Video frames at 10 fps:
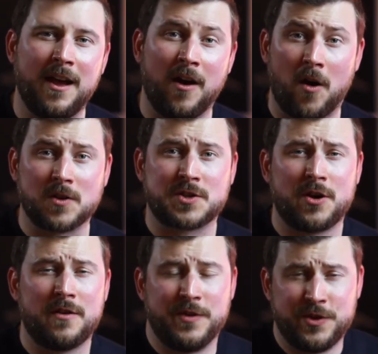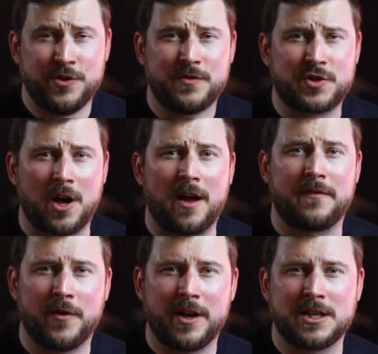Also, if you've shot
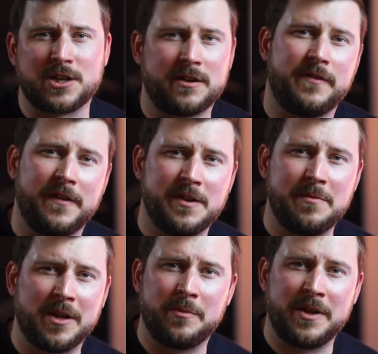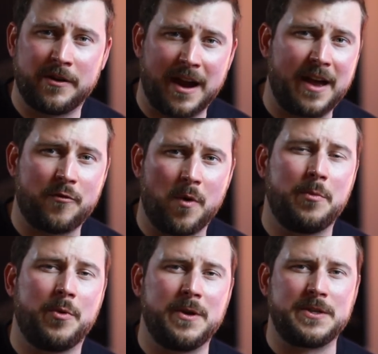footage on a 50mm
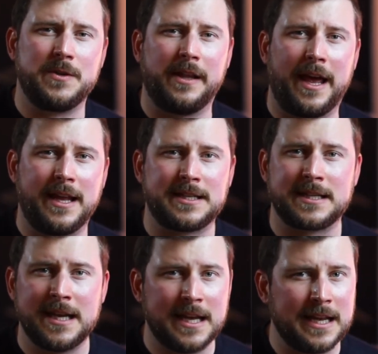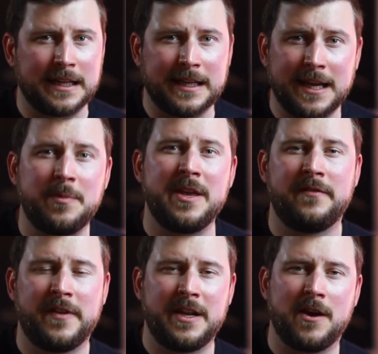f1.2 lens, link me the
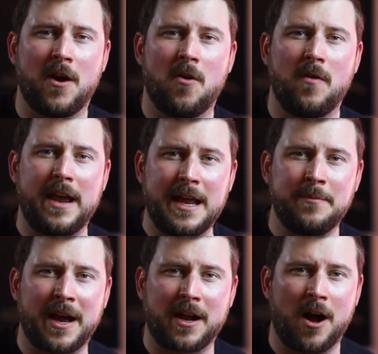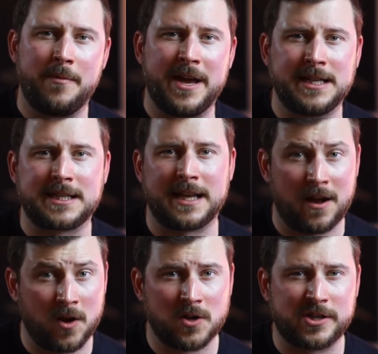video in my comments and
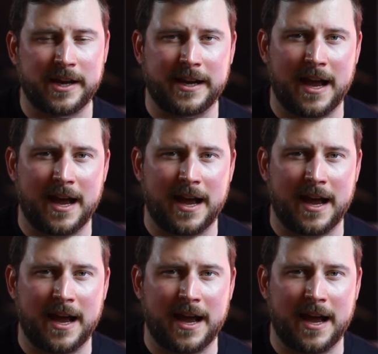I'll go check it